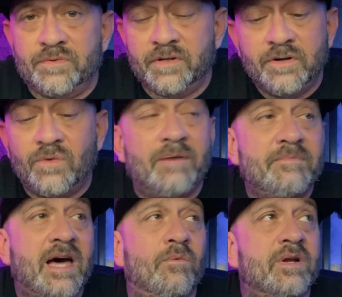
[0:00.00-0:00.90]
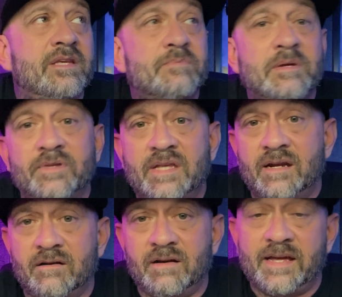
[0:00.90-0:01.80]
You know I'm not one of these people
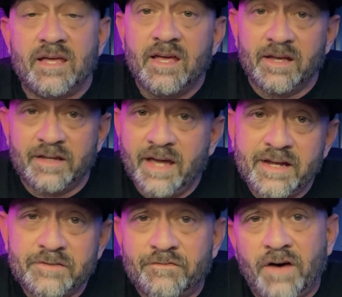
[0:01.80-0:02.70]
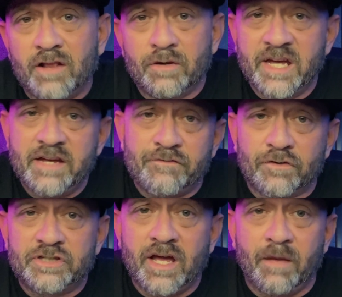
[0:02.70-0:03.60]
that are like, hey, follow me for
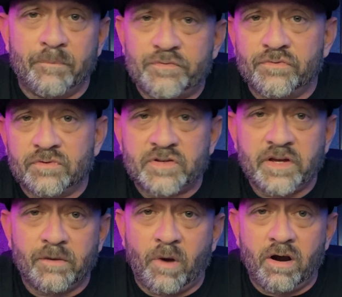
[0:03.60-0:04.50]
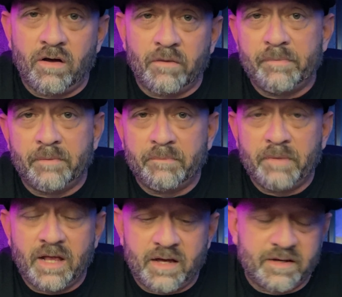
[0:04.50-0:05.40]
tips. See you tomorrow, blah, blah, blah,
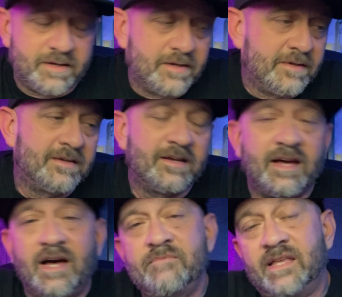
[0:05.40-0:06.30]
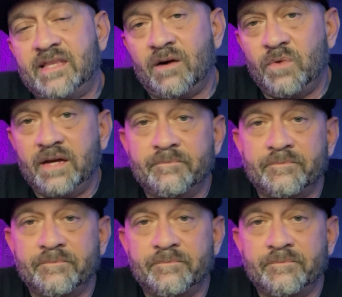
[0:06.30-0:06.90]
blah. I'm not that way.